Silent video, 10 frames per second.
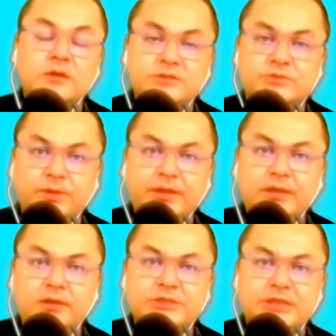So
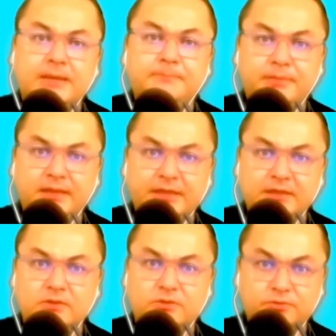English can play
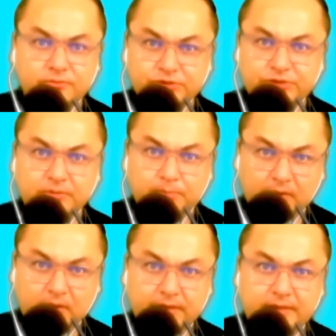a crucial
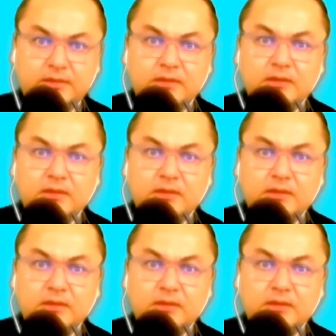part